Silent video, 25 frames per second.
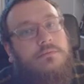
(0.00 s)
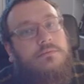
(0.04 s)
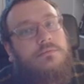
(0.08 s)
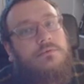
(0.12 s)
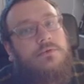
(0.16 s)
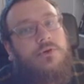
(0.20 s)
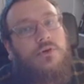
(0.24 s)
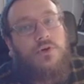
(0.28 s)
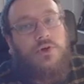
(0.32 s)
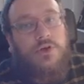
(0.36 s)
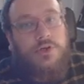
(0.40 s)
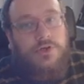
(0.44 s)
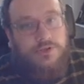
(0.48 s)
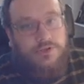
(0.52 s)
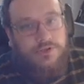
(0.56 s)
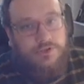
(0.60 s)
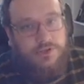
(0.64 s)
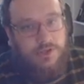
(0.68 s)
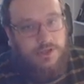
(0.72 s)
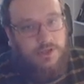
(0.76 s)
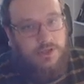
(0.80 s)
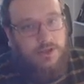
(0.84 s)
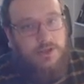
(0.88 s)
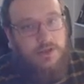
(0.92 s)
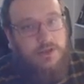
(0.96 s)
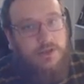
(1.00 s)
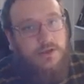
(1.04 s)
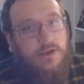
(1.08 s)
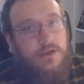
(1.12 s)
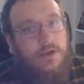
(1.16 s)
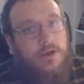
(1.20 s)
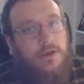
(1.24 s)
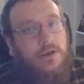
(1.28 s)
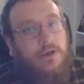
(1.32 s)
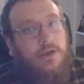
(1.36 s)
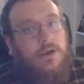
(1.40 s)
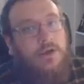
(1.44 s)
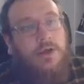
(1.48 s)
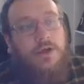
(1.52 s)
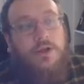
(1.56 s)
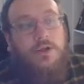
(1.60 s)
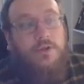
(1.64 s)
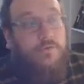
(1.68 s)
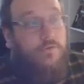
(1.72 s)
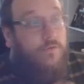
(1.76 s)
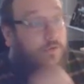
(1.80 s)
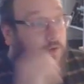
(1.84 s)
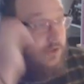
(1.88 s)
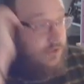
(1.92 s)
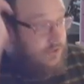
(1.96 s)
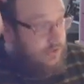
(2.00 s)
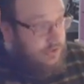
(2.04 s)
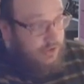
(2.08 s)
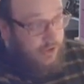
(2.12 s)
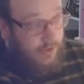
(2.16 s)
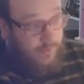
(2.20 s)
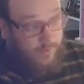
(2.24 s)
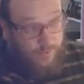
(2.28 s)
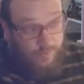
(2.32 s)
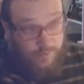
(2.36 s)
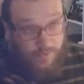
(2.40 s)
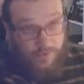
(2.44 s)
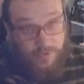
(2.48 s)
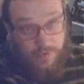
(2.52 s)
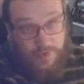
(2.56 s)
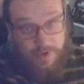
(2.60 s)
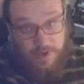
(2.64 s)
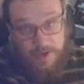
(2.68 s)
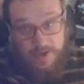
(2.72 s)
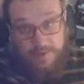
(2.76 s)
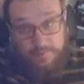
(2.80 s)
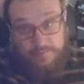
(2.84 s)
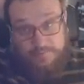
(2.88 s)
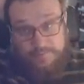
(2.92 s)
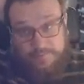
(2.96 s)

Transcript: you're going to see the first time you run the game.